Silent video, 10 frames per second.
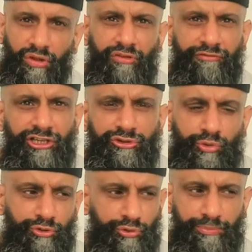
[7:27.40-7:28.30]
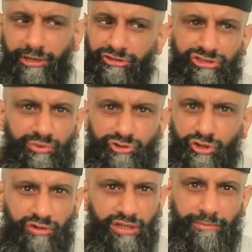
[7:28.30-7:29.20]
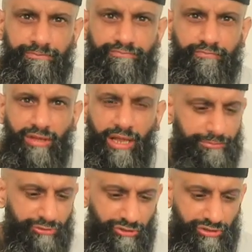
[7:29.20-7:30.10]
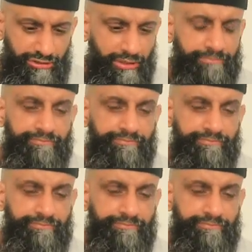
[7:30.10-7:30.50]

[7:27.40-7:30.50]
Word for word: the first one was best in the chocolate, absolutely.